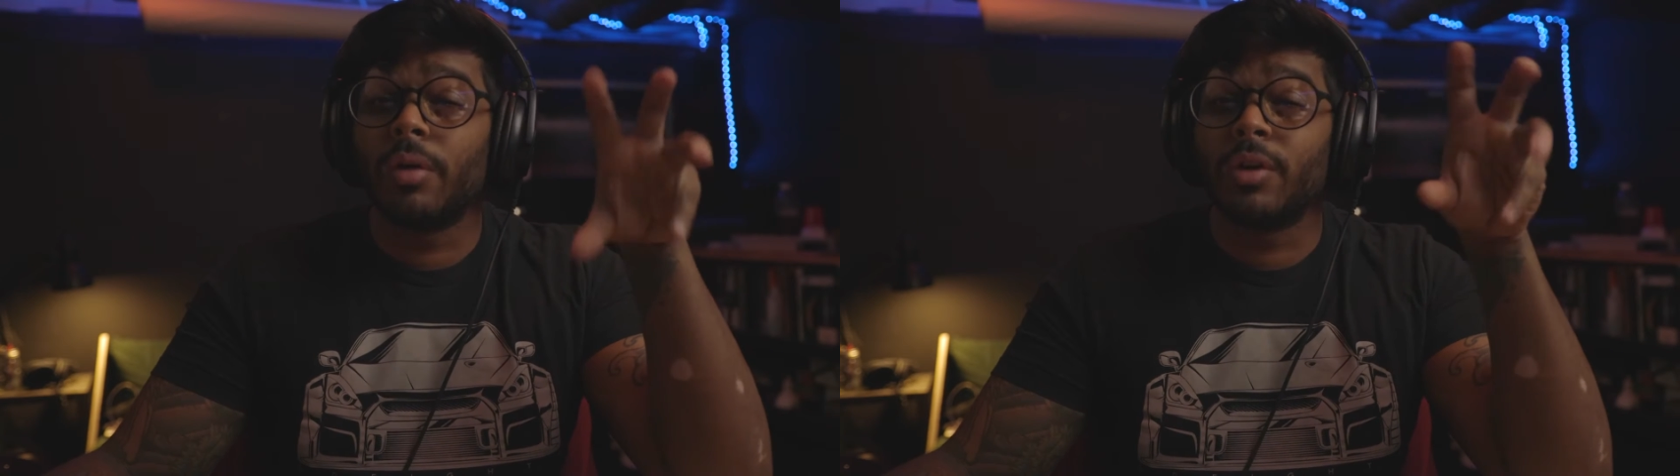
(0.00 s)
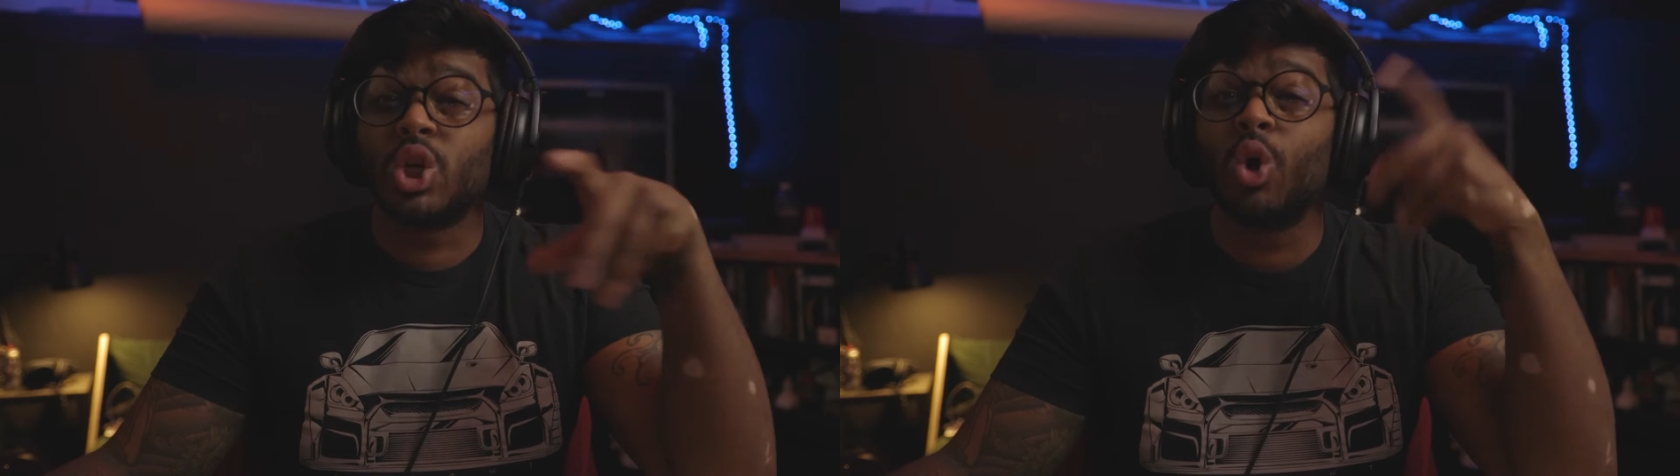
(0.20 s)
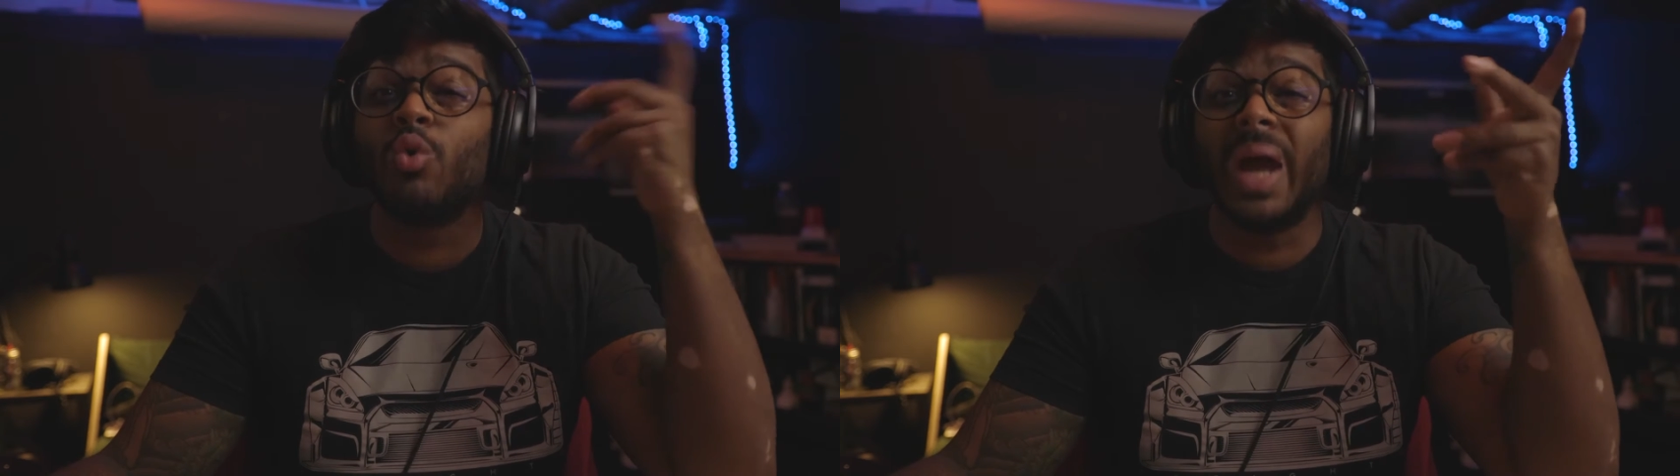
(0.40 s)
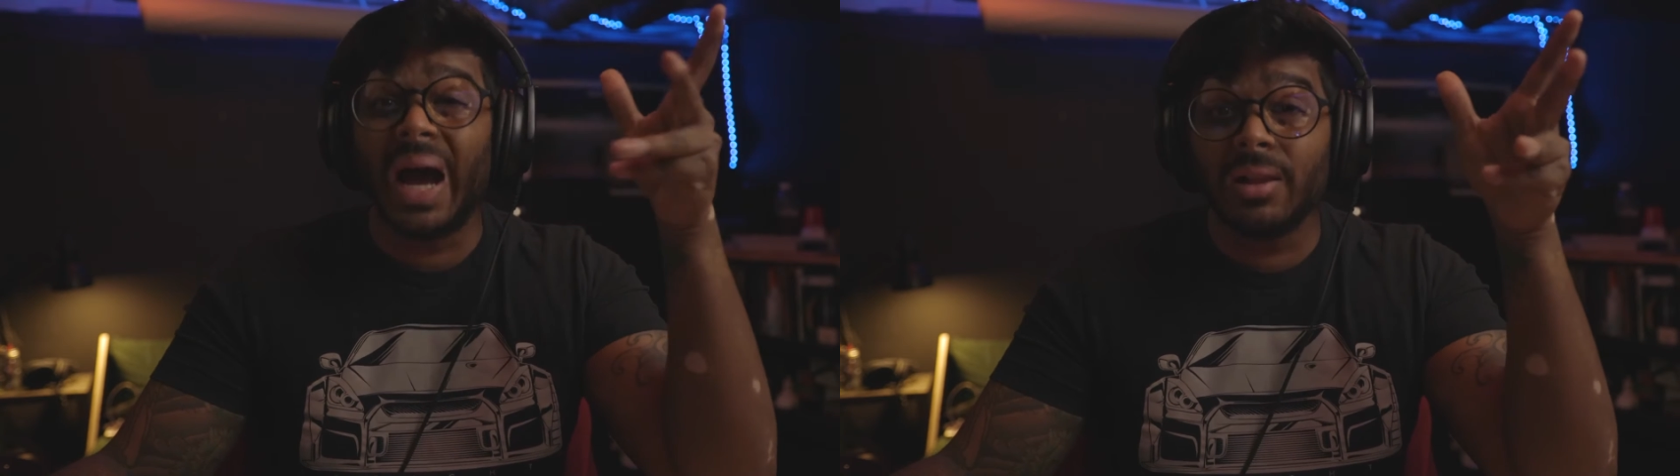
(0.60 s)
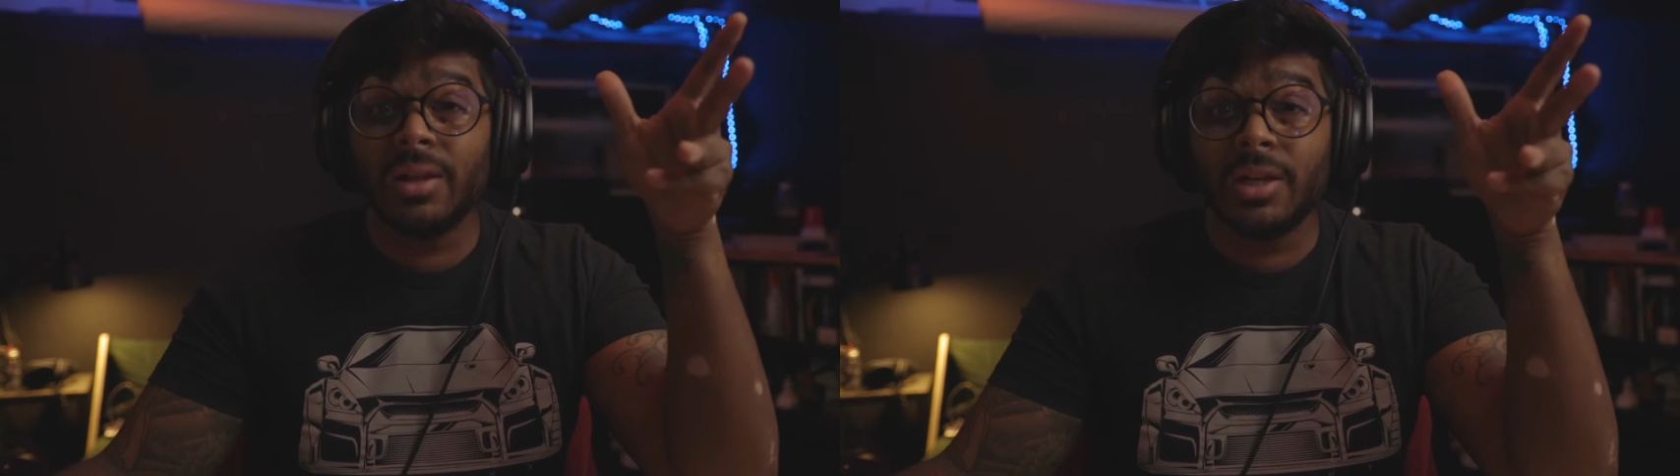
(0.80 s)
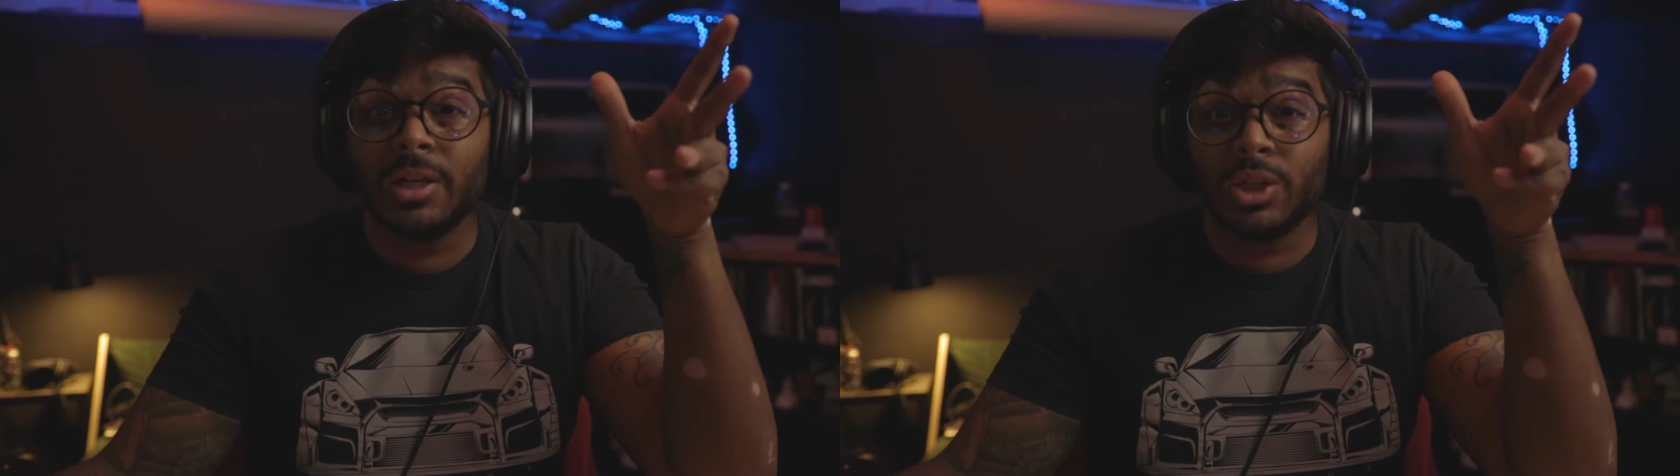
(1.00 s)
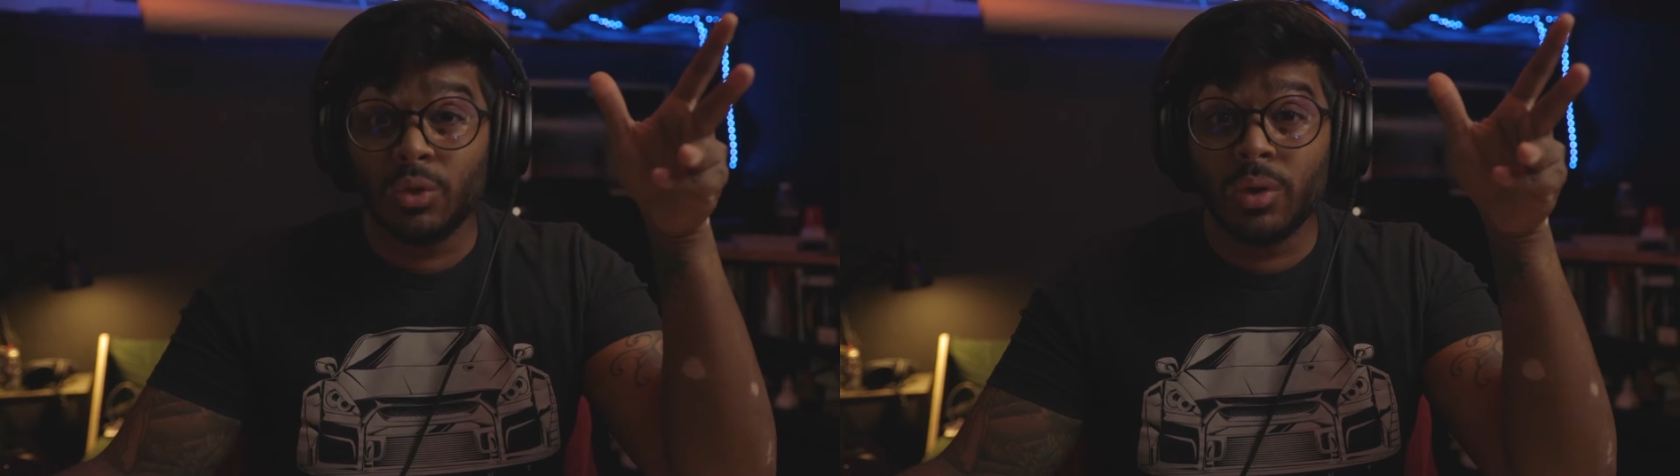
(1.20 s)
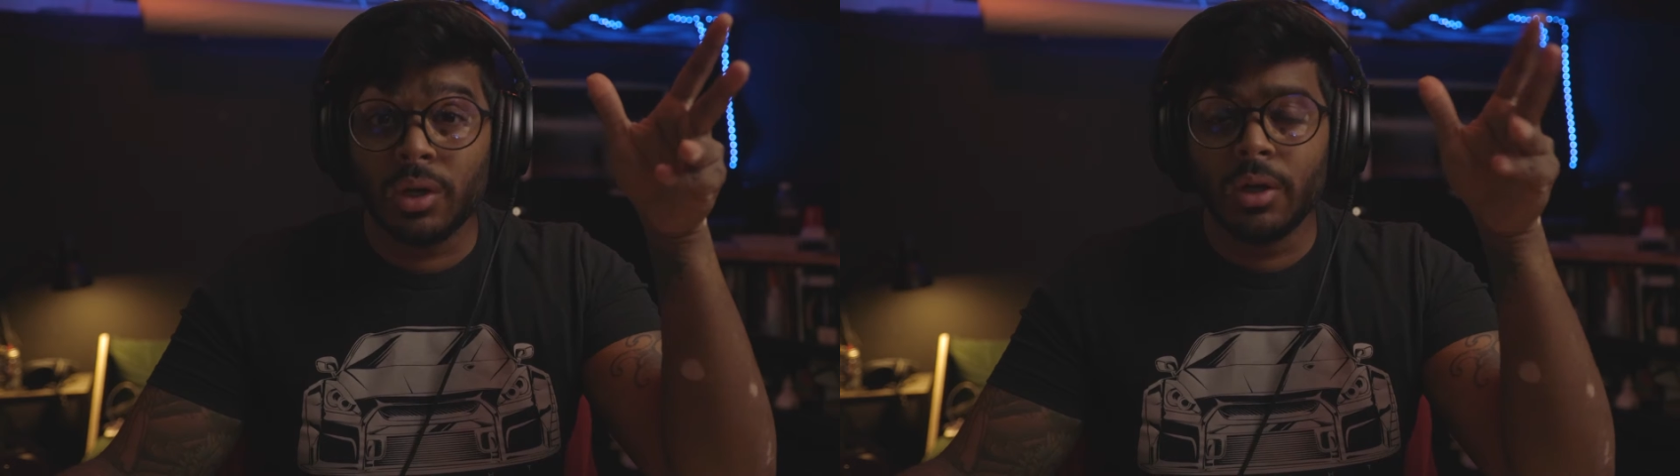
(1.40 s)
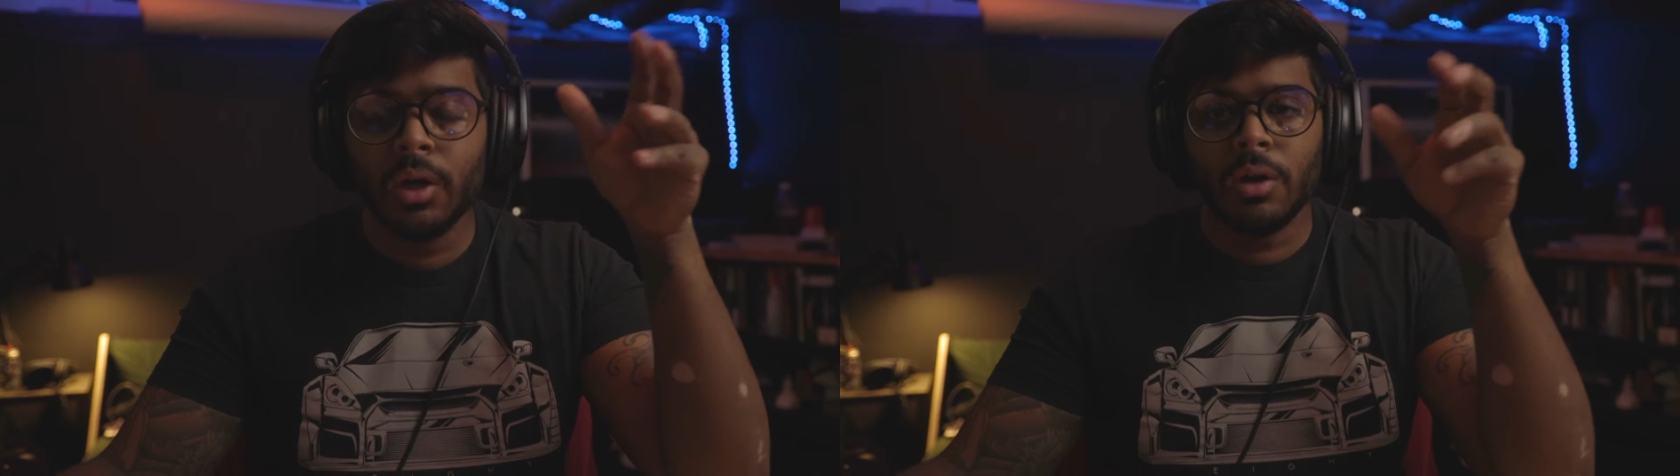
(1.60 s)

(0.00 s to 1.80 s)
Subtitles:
of a tonality to it